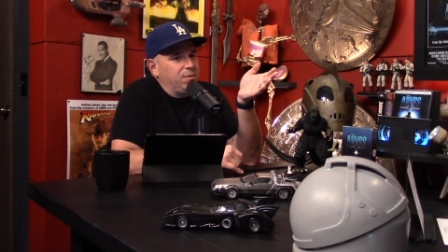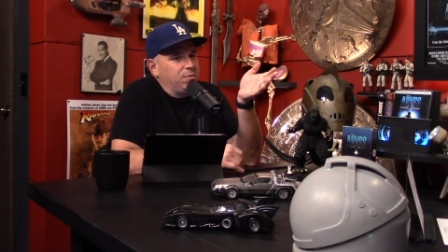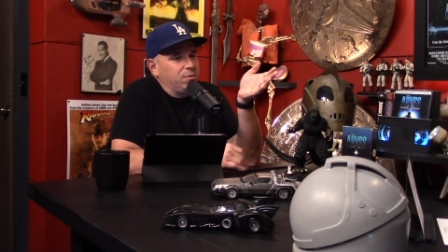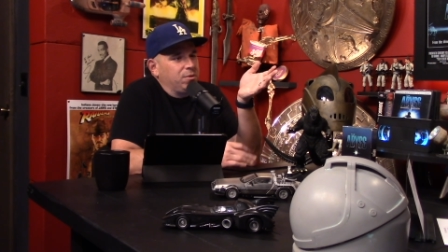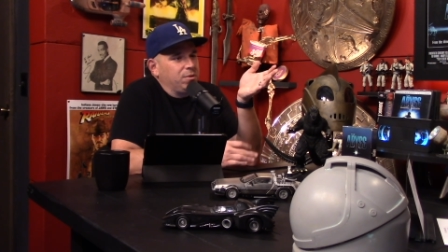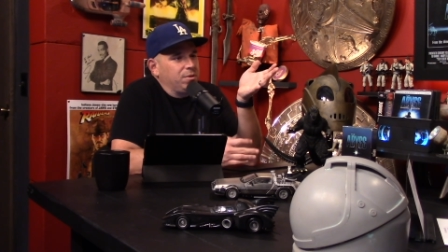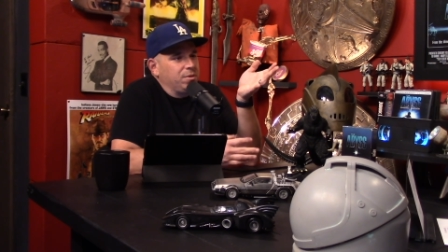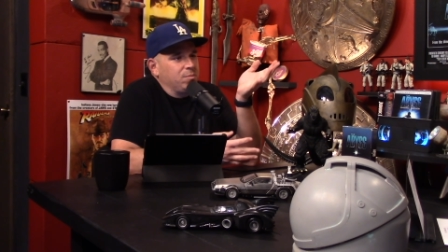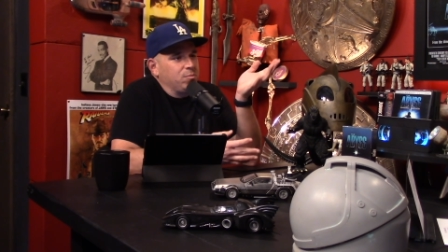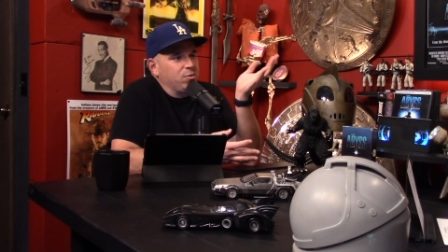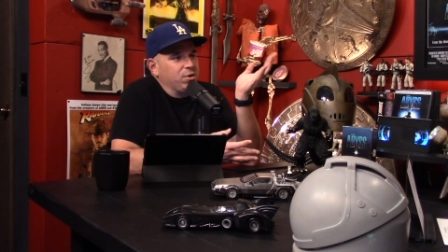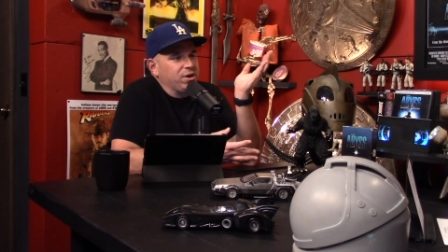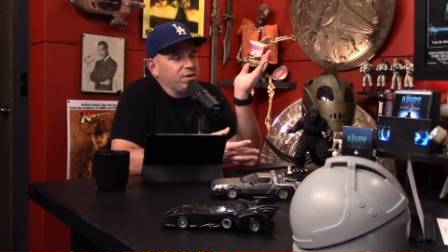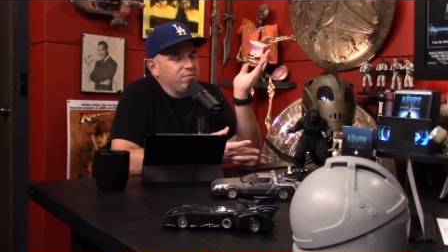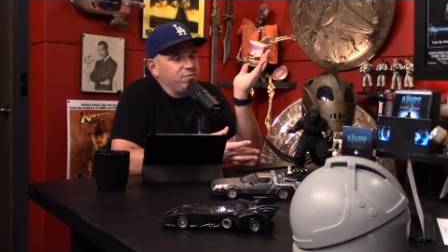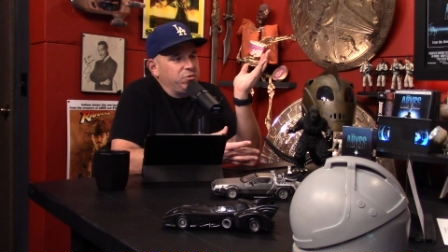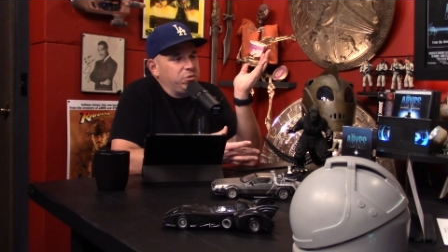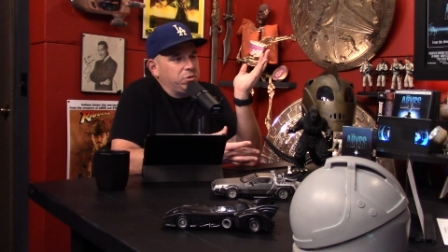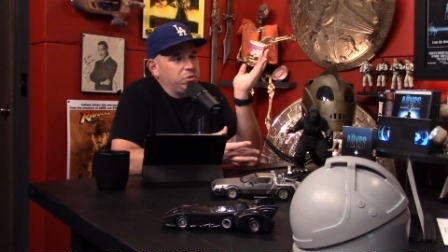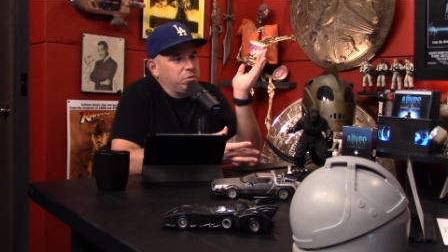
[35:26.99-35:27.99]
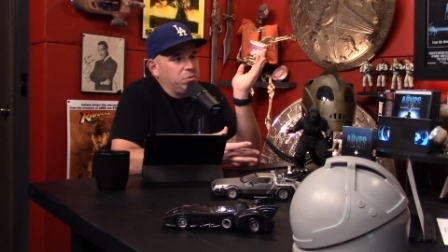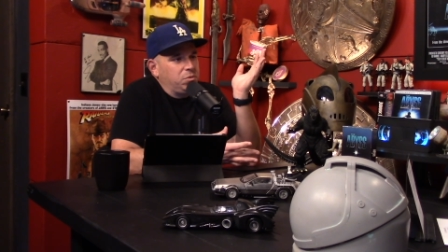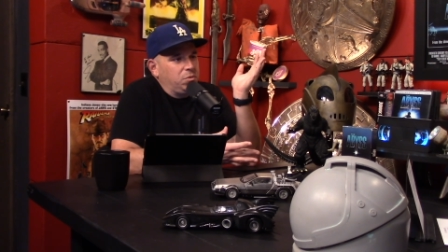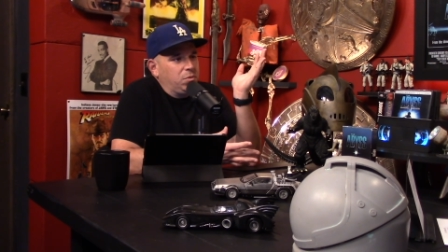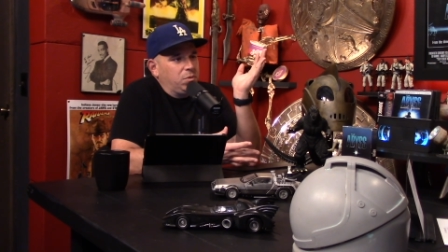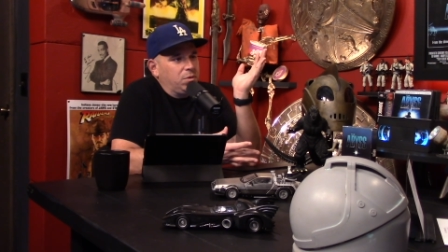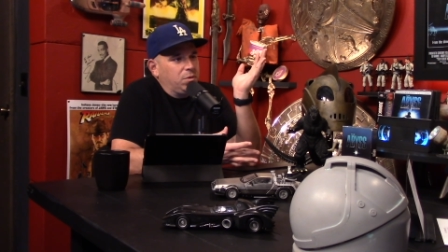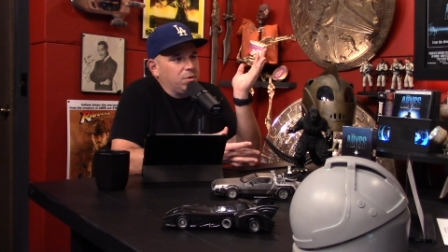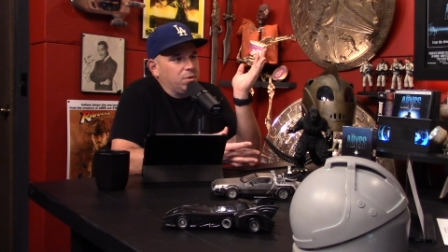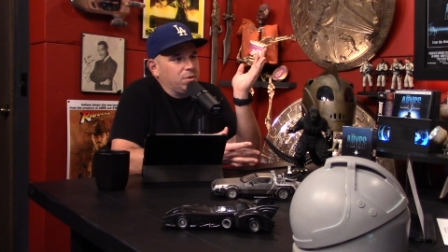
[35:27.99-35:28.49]
were on the brink of nuclear
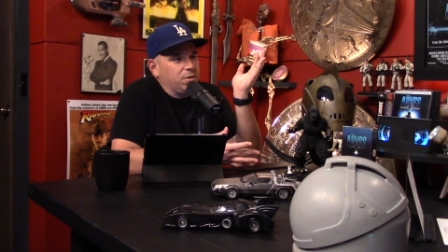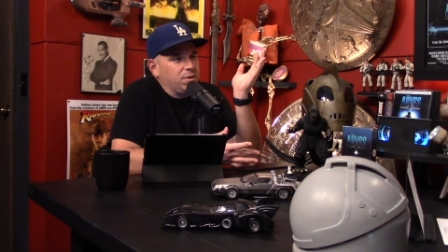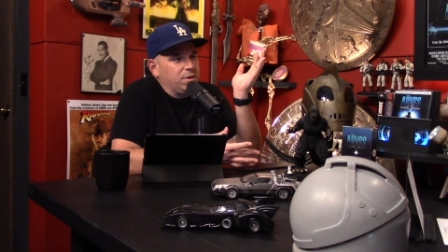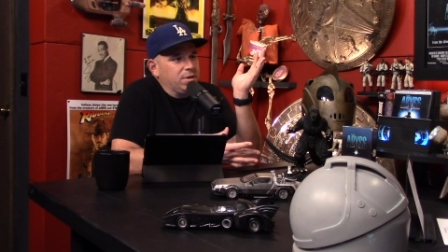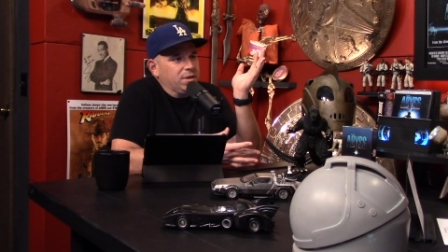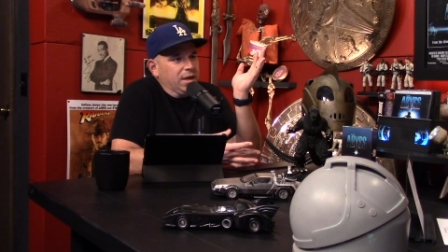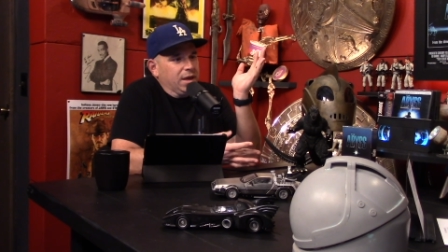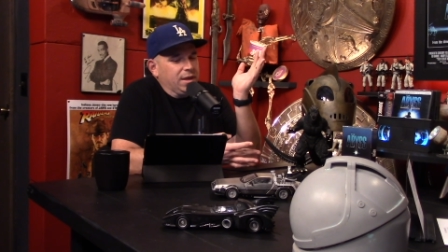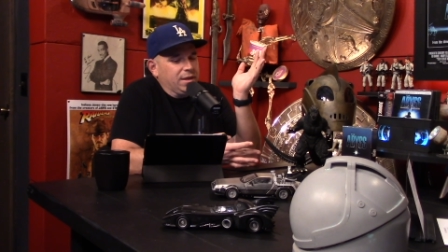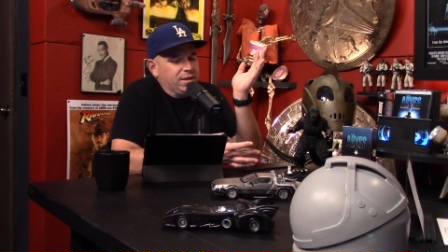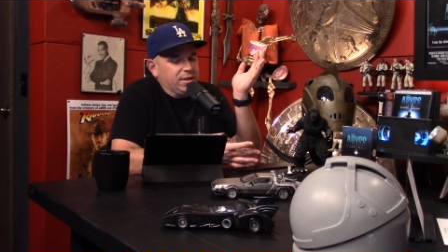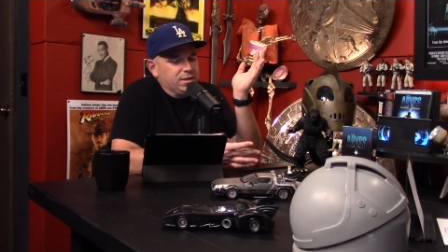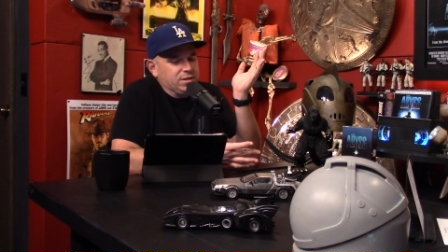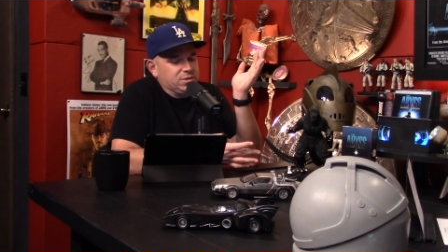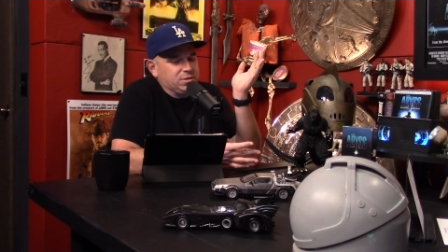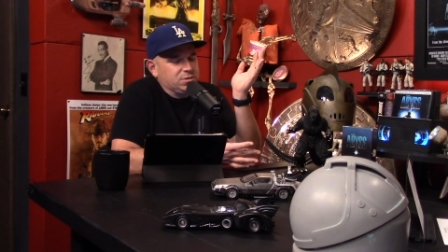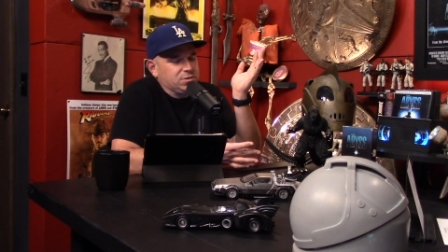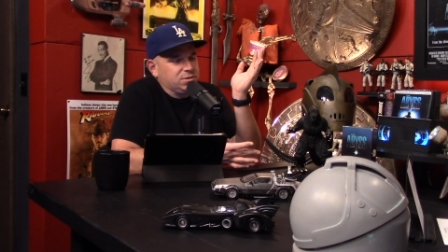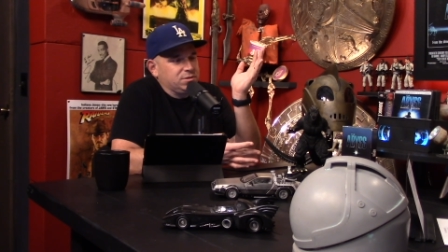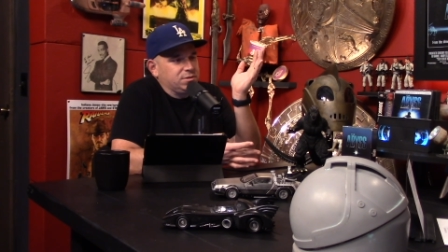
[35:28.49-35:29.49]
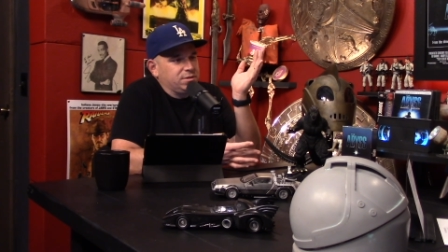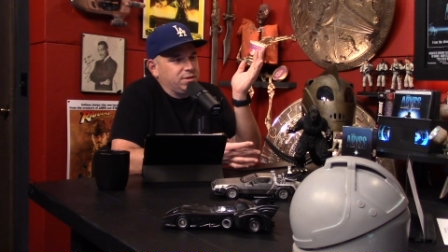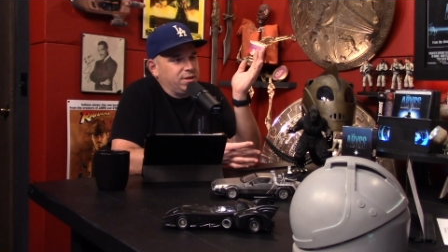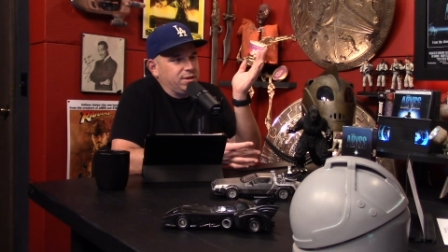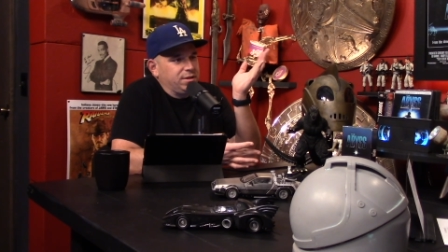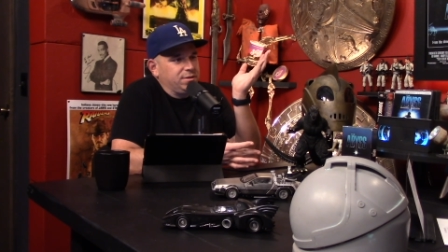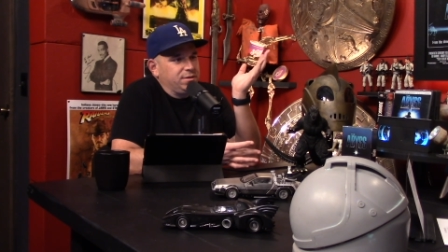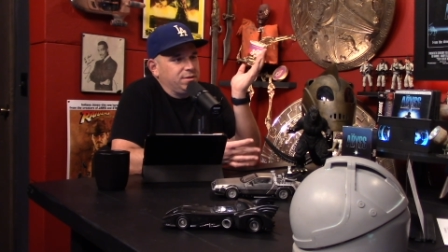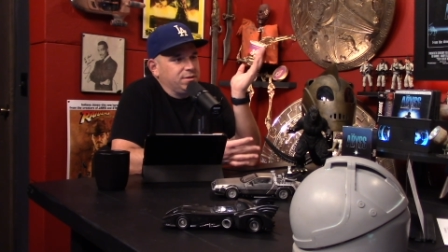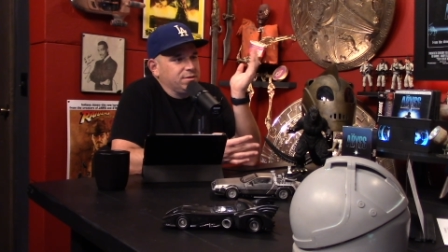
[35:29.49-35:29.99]
war, and the aliens are just
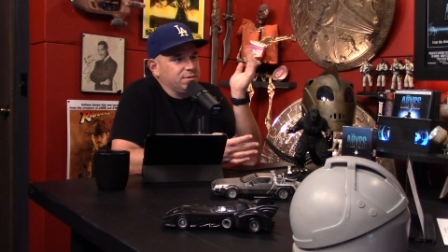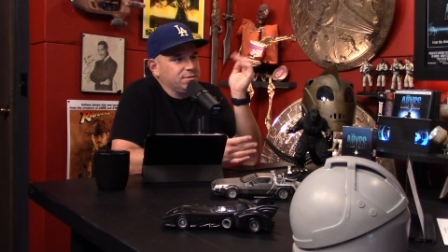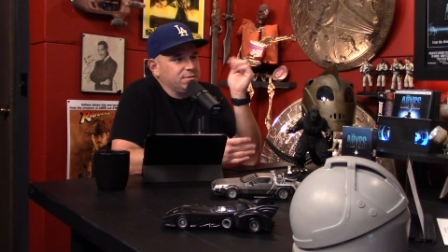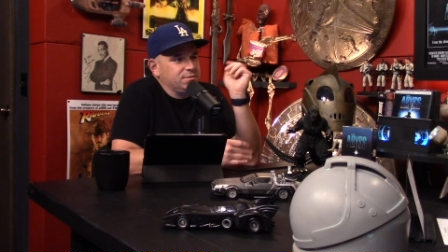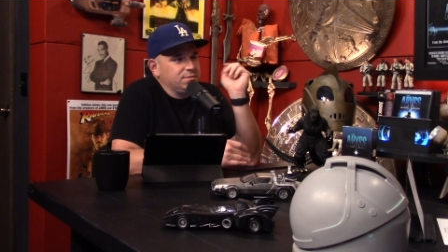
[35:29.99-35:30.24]
like, look,